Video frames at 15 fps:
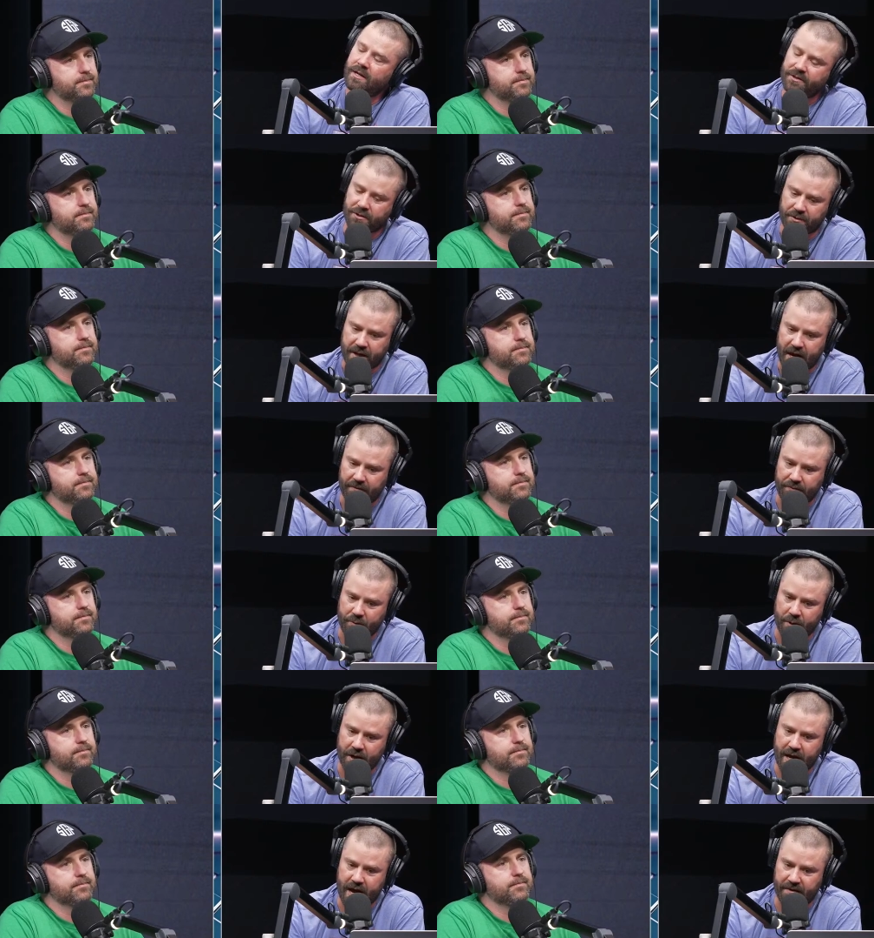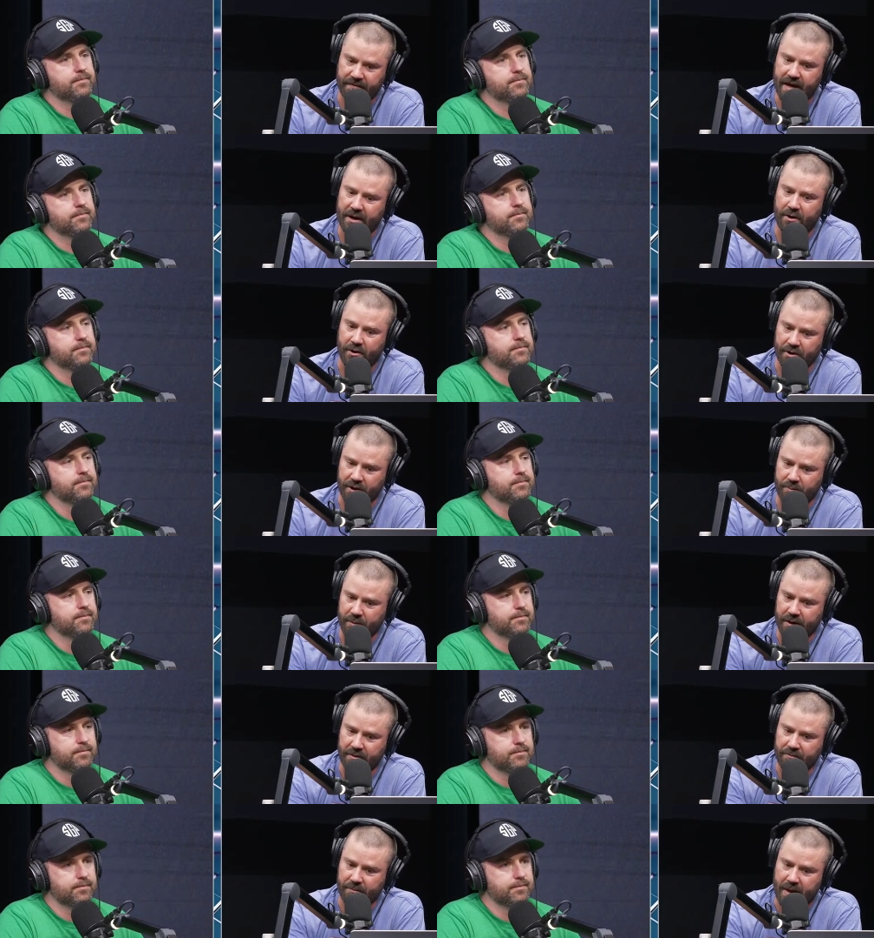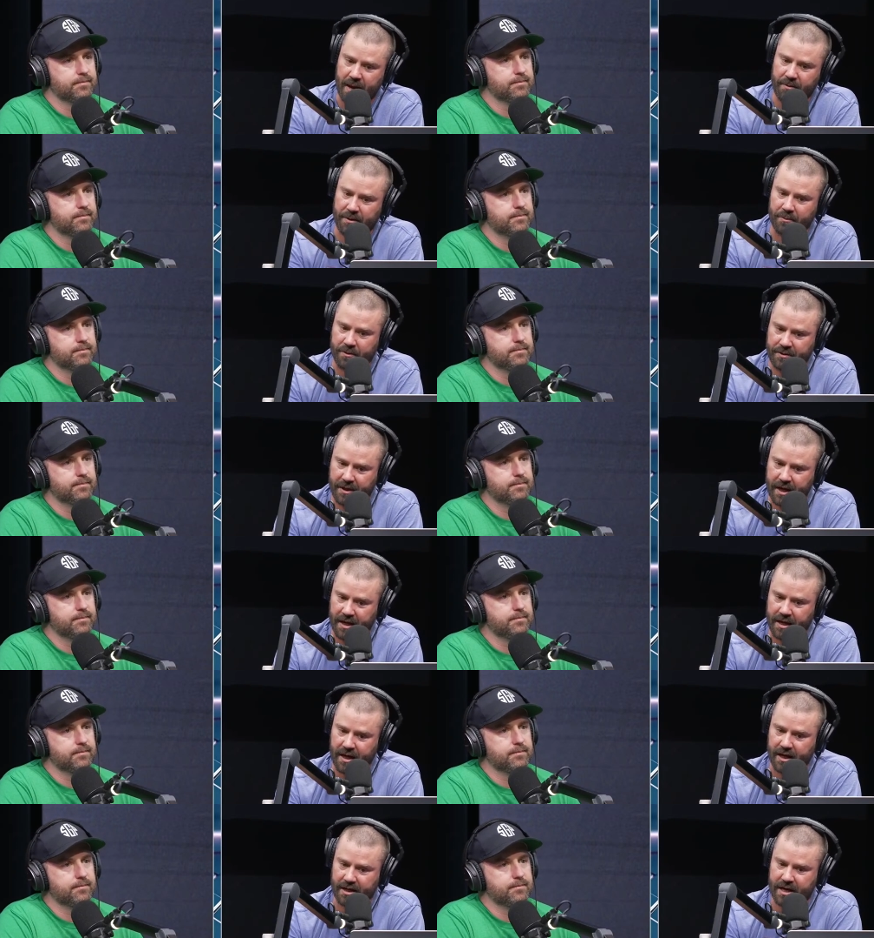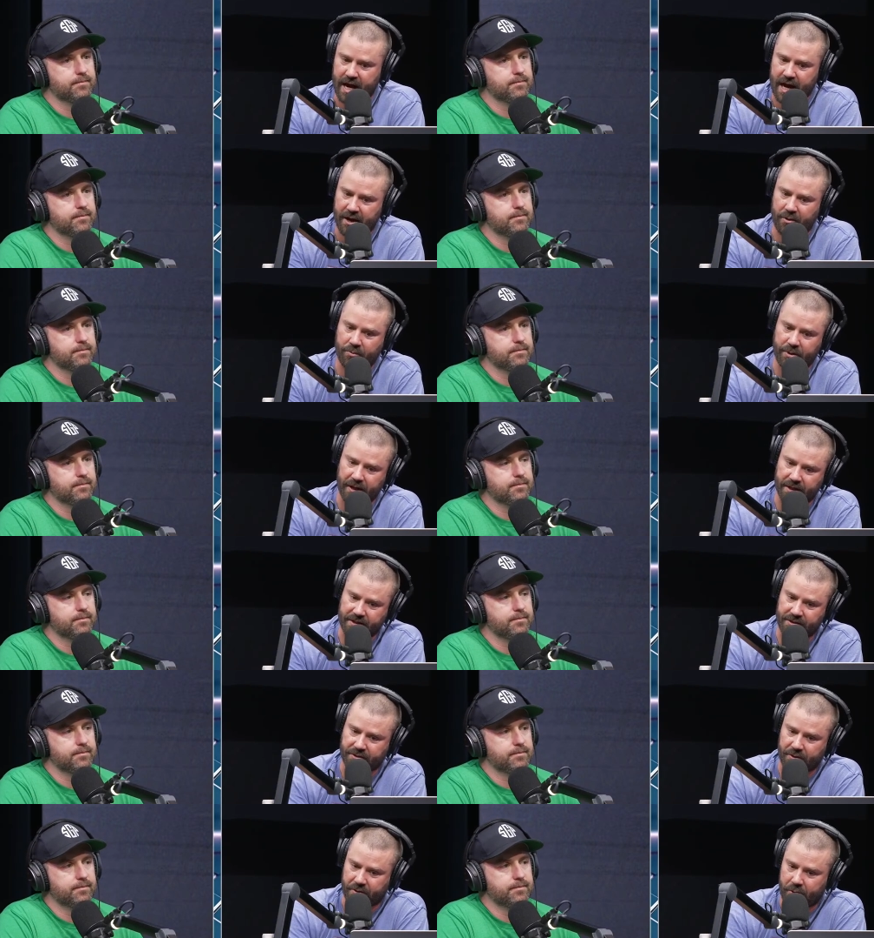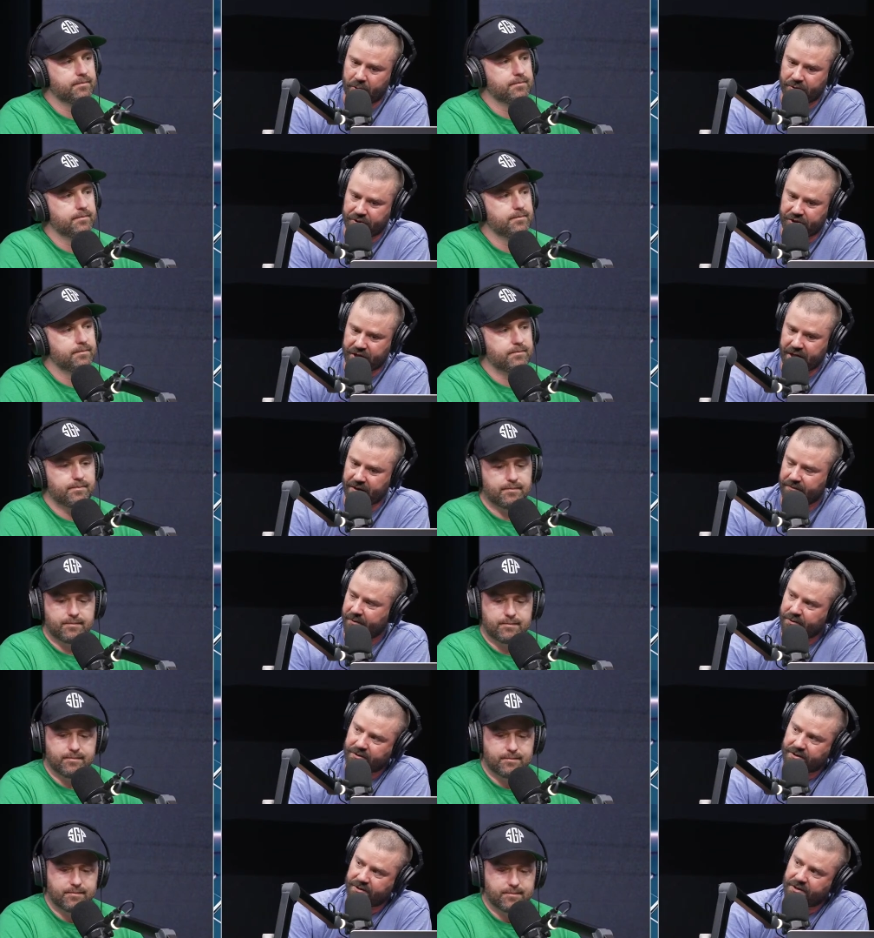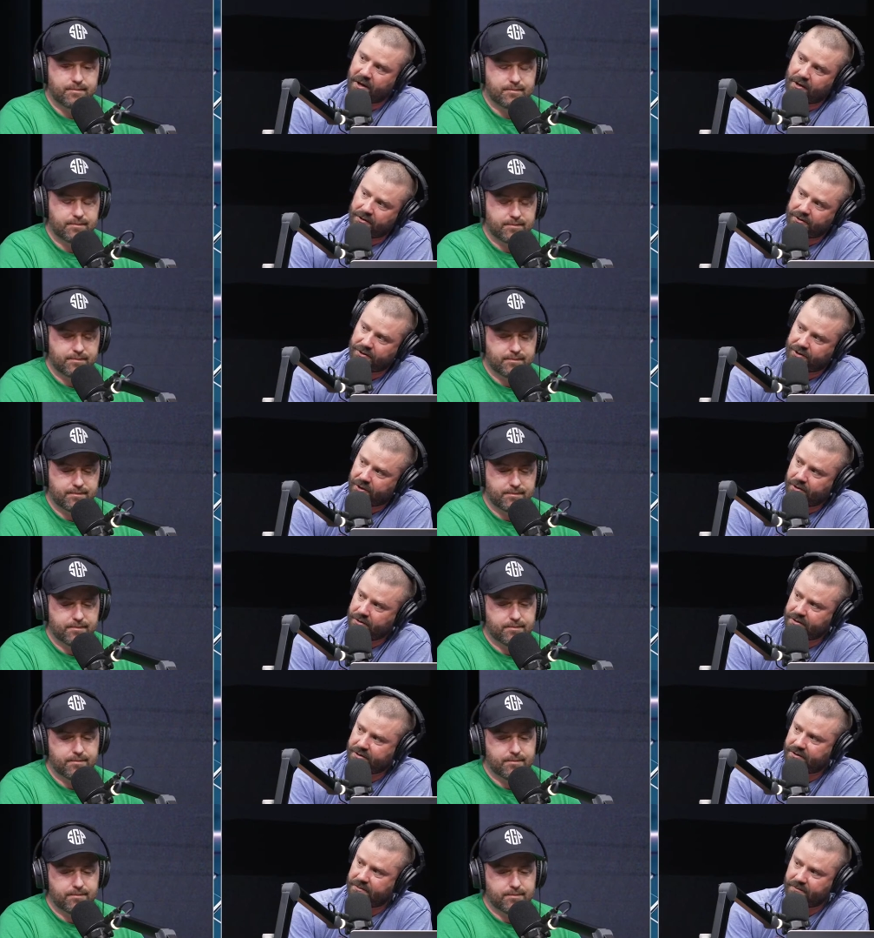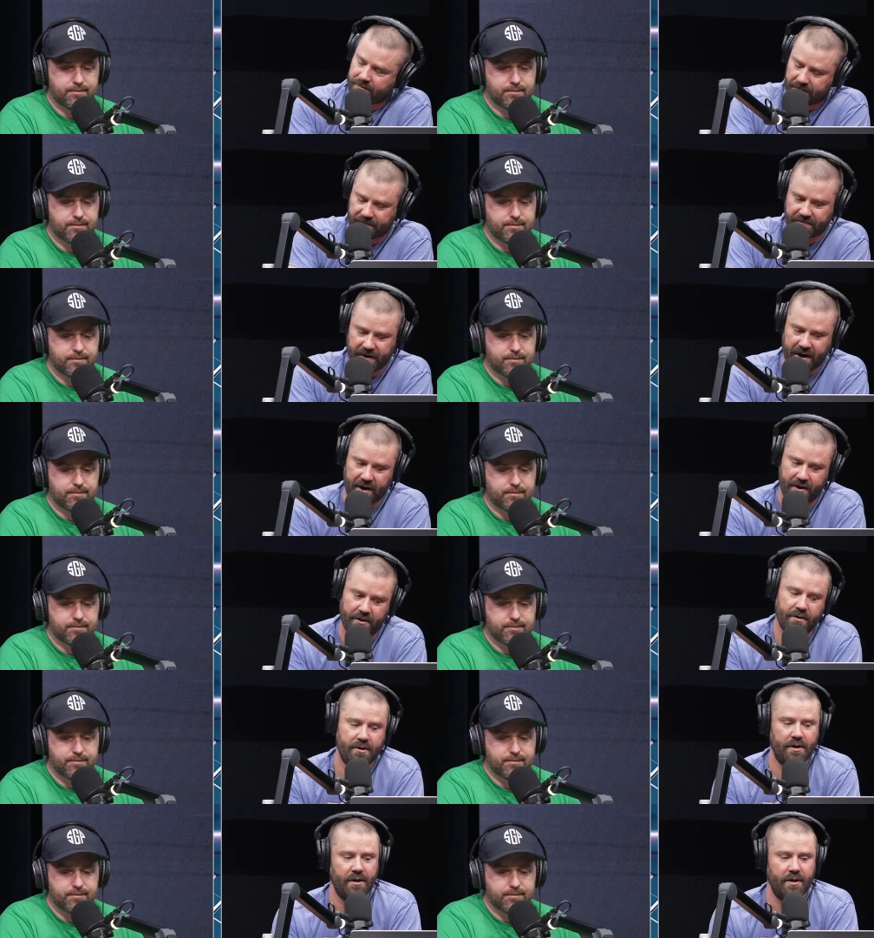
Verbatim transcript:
Speaker 1: So yeah, if you want to have that argument, maybe with a uh, Kyle Pitts or or Chig versus Dalton Schultz, fair.